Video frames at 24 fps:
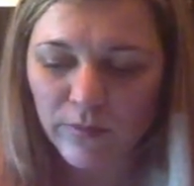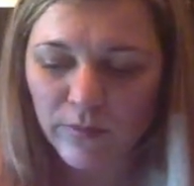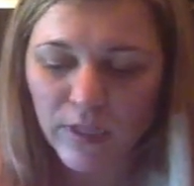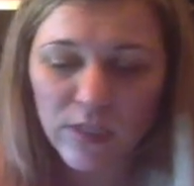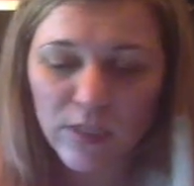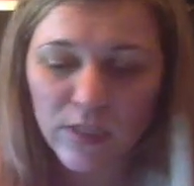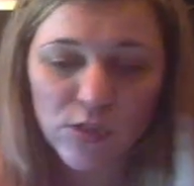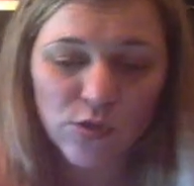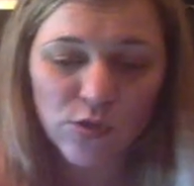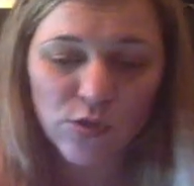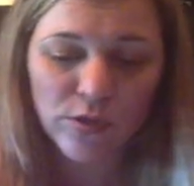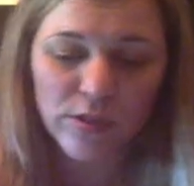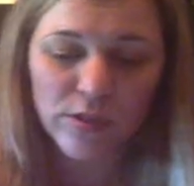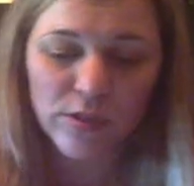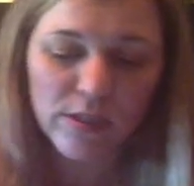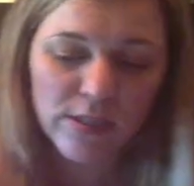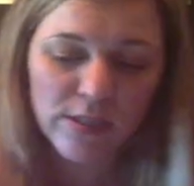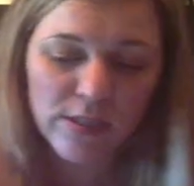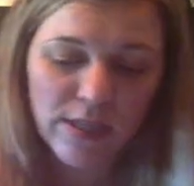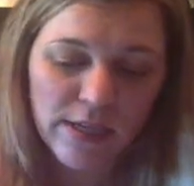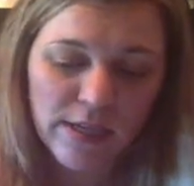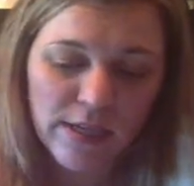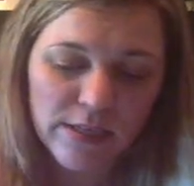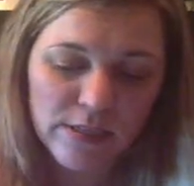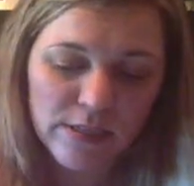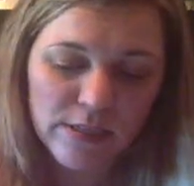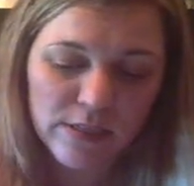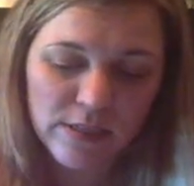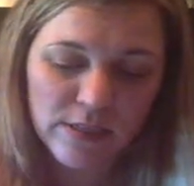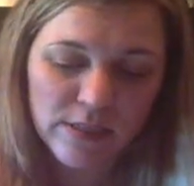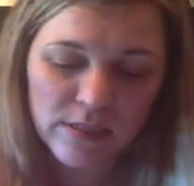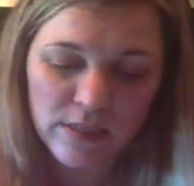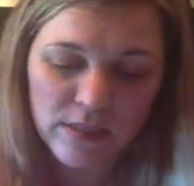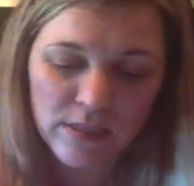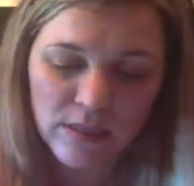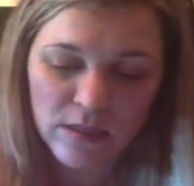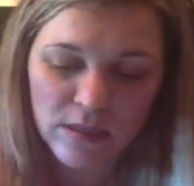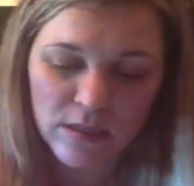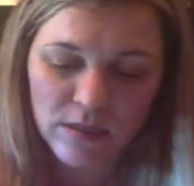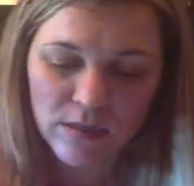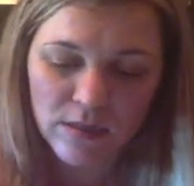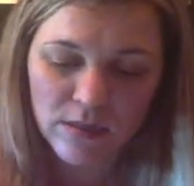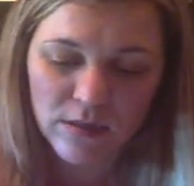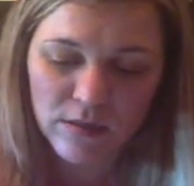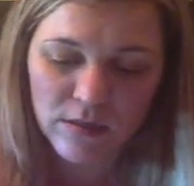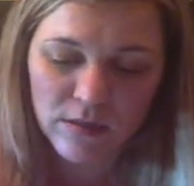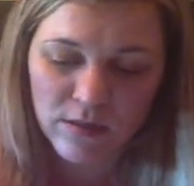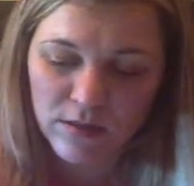And so in this case,
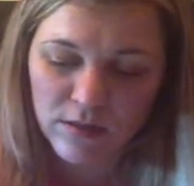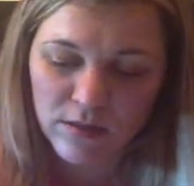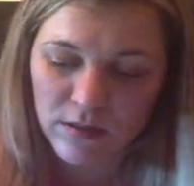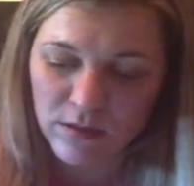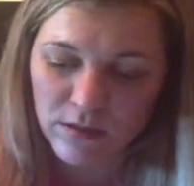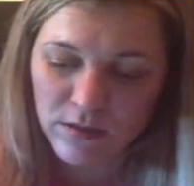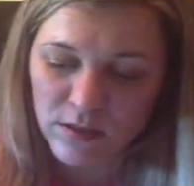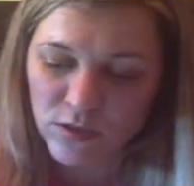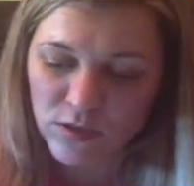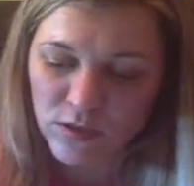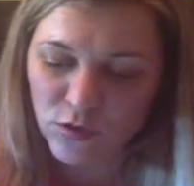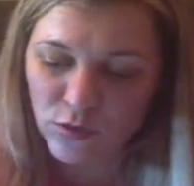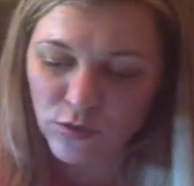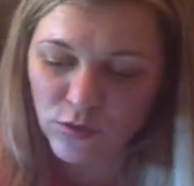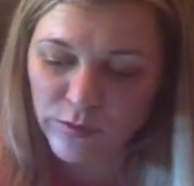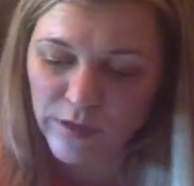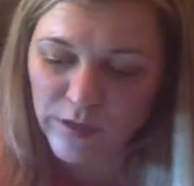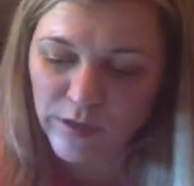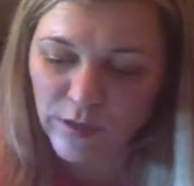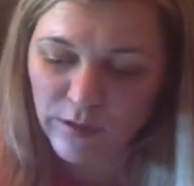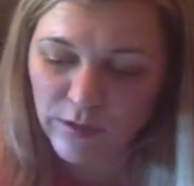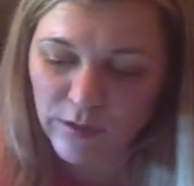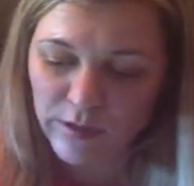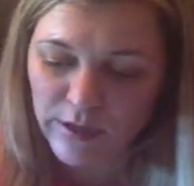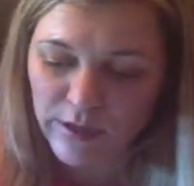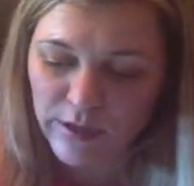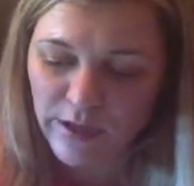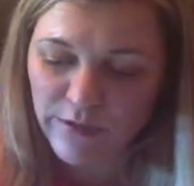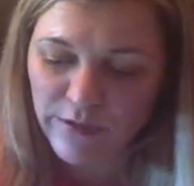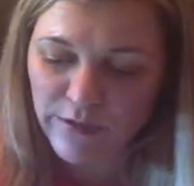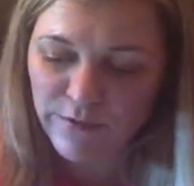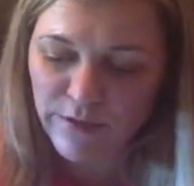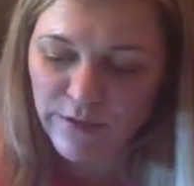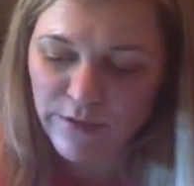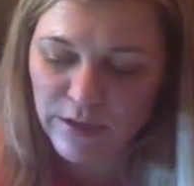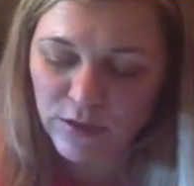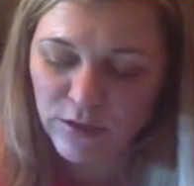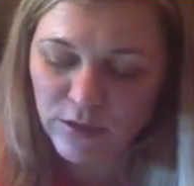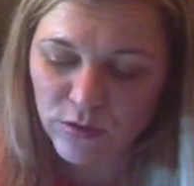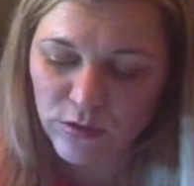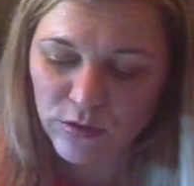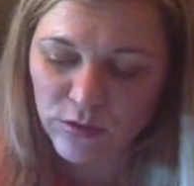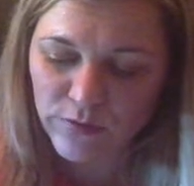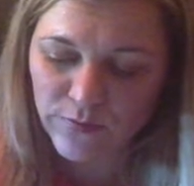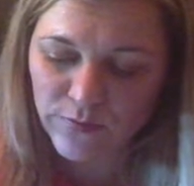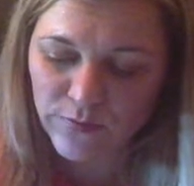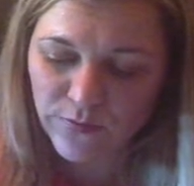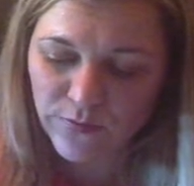this will be our gain factor,